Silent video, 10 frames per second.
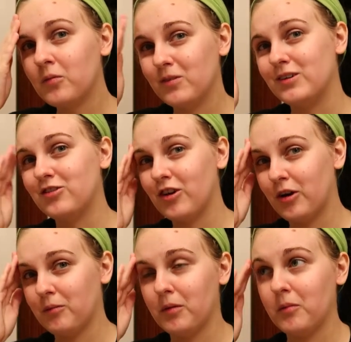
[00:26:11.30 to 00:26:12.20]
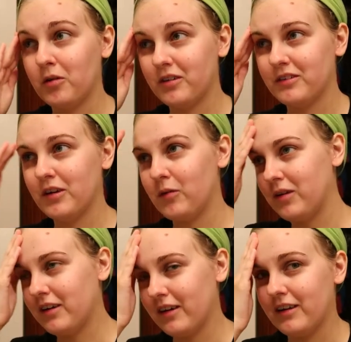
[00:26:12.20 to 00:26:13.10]
which Memorial Day
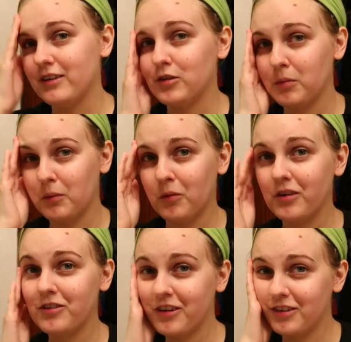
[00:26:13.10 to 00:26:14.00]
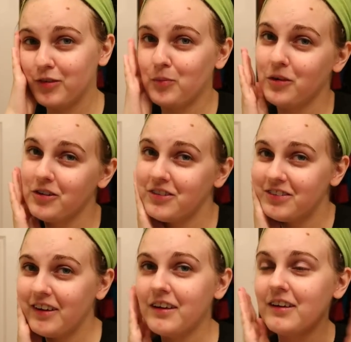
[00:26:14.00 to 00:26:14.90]
weekend is my boyfriend's
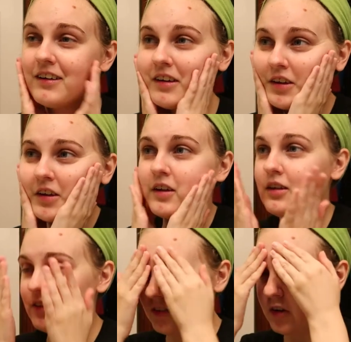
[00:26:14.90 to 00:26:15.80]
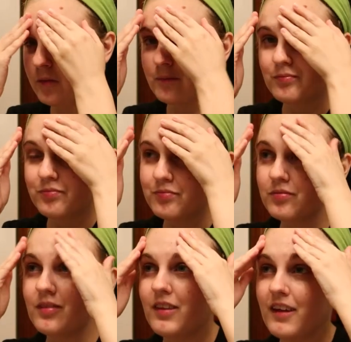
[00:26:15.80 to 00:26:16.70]
birthday. So
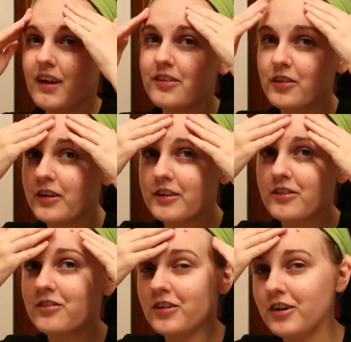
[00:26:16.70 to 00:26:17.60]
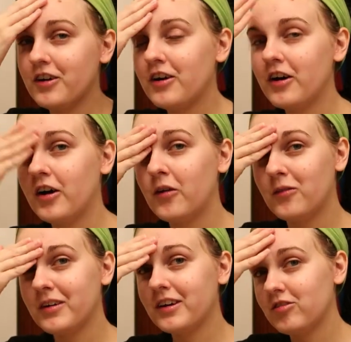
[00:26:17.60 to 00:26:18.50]
I still have to figure out
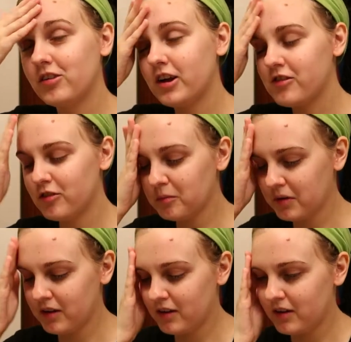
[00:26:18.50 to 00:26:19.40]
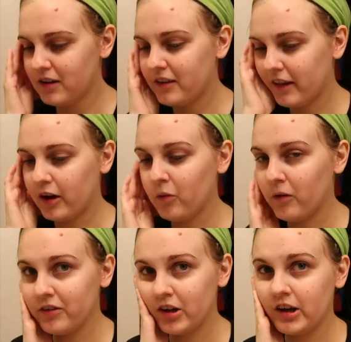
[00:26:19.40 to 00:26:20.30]
what gift to give him. Like, I
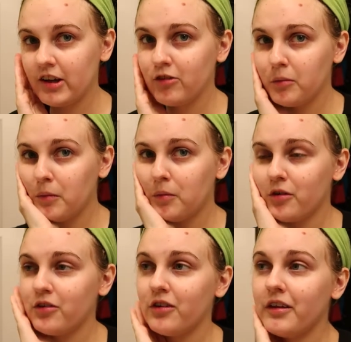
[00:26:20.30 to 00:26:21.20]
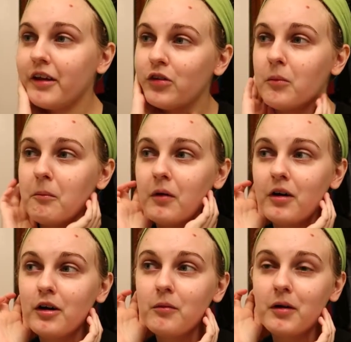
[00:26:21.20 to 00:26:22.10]
was going to give him a personalized
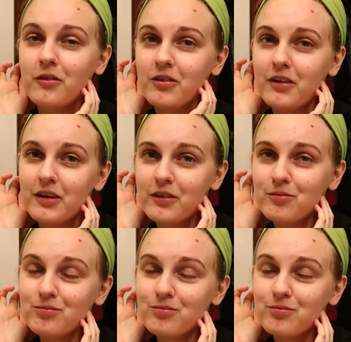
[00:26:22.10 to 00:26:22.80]
mug, but I was like,